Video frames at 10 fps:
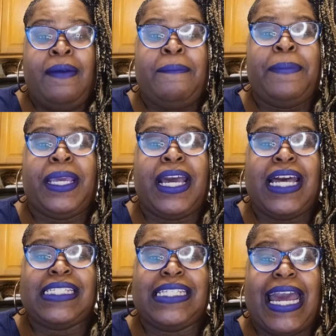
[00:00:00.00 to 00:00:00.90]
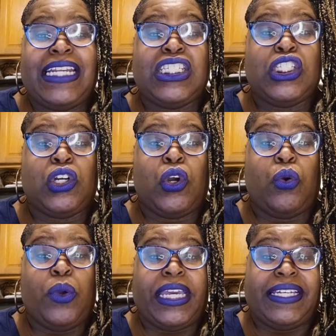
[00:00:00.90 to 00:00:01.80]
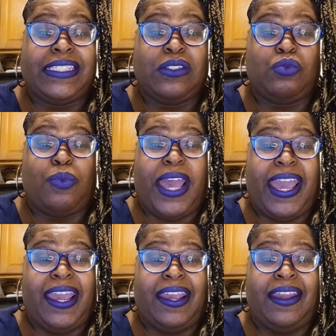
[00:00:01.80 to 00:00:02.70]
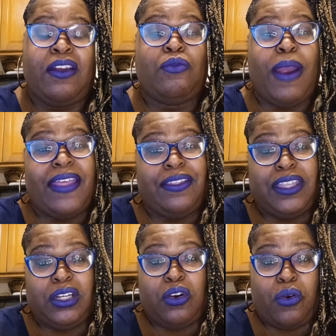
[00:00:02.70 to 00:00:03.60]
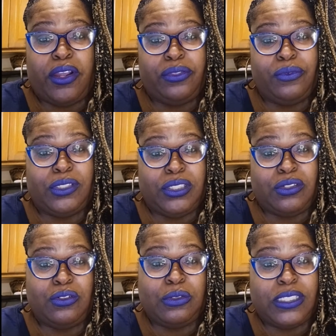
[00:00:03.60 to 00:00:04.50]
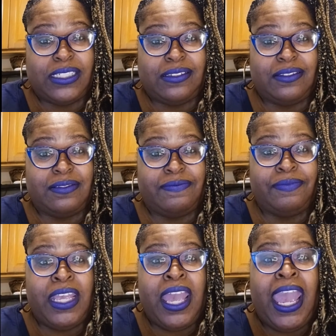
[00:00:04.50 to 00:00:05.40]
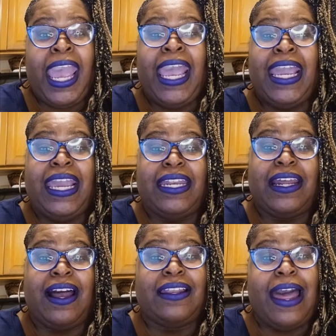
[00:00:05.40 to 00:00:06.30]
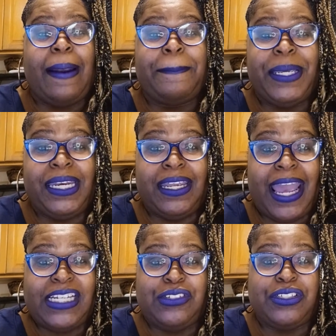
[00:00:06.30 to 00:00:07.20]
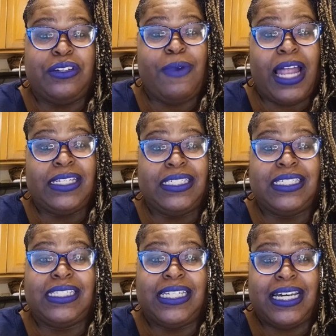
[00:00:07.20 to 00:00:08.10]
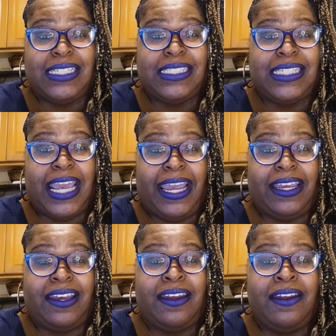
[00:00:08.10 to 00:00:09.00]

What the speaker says: because that is the quickest way rather than going through the school system. And a lot of pediatric neurologists does take